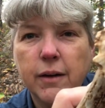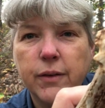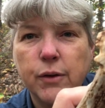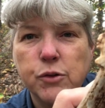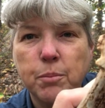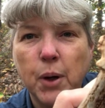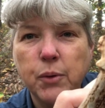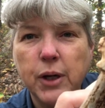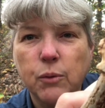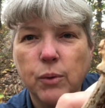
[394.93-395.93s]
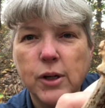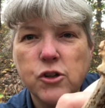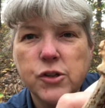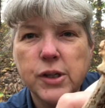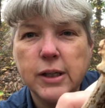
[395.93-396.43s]
those bony
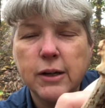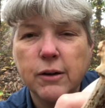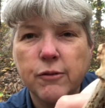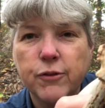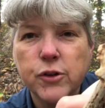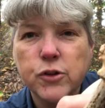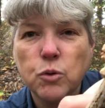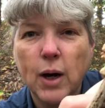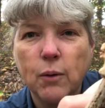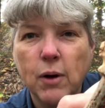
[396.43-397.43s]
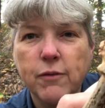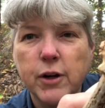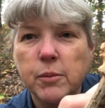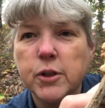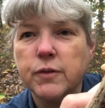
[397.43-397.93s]
ridges in there, and it feels quite rough. It
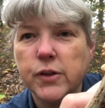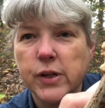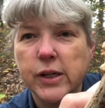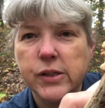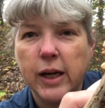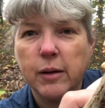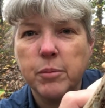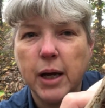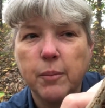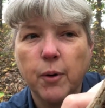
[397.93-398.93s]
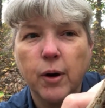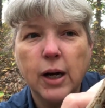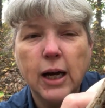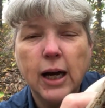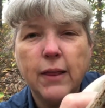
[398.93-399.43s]
almost feels like sandpaper.
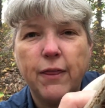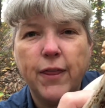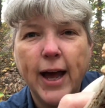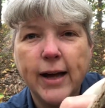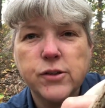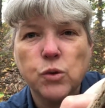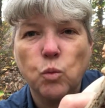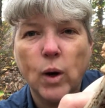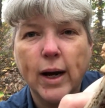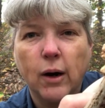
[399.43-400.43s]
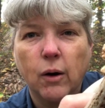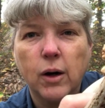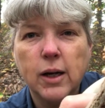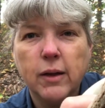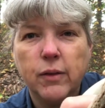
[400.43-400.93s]
That's where
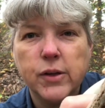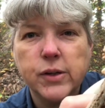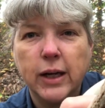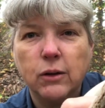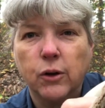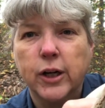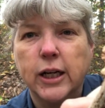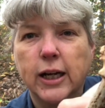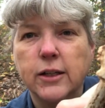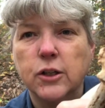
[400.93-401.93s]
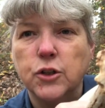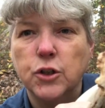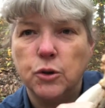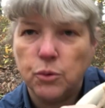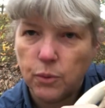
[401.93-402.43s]
this antler connected
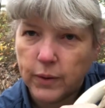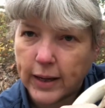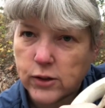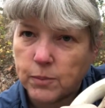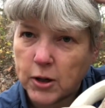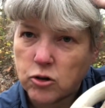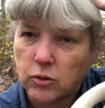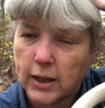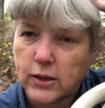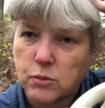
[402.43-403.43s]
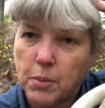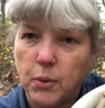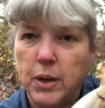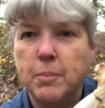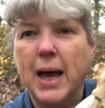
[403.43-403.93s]
to that specialized
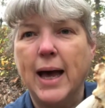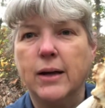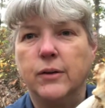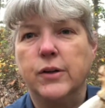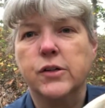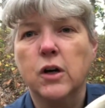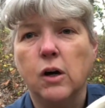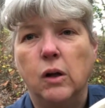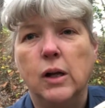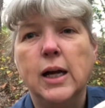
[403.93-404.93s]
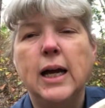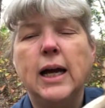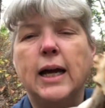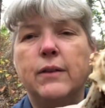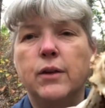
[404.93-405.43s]
bony pad on the skull,
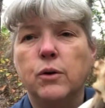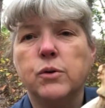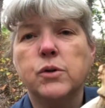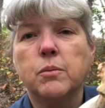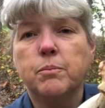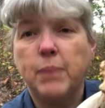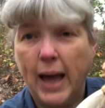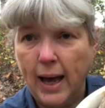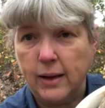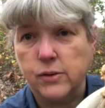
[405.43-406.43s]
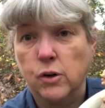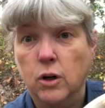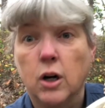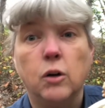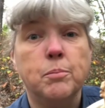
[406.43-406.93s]
and those pads are
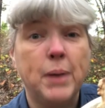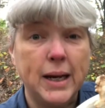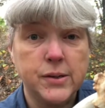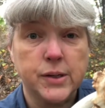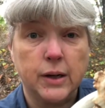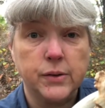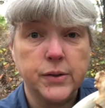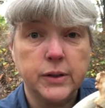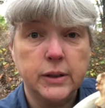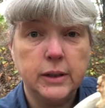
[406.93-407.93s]
called pedicels,